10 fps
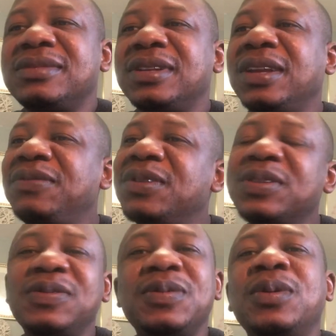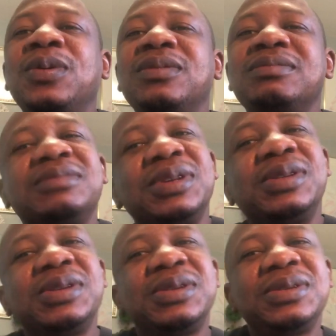if not for so,
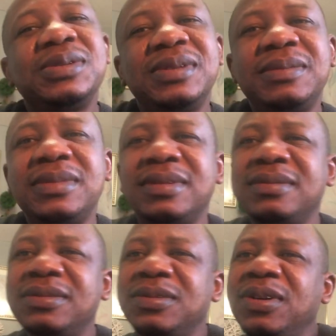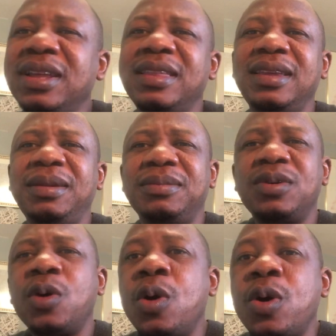look at him.
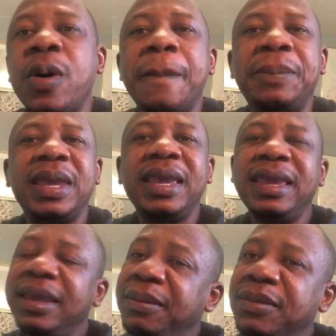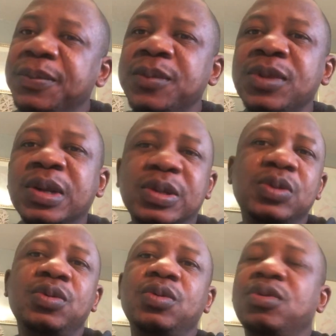Or compare him
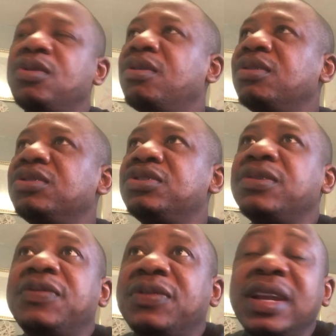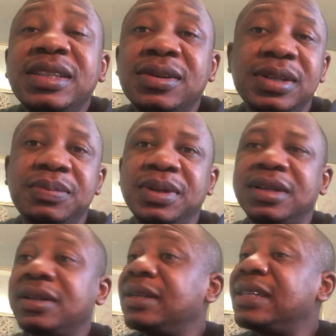to your friend's husband.
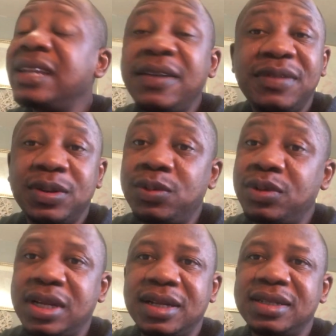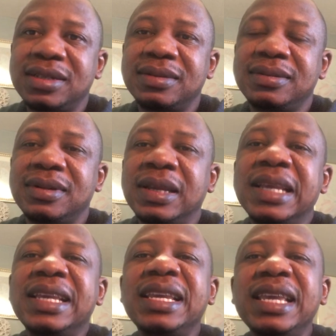Never do that.
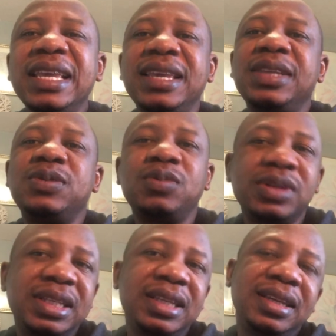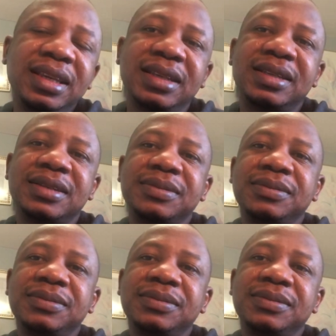He is what he is.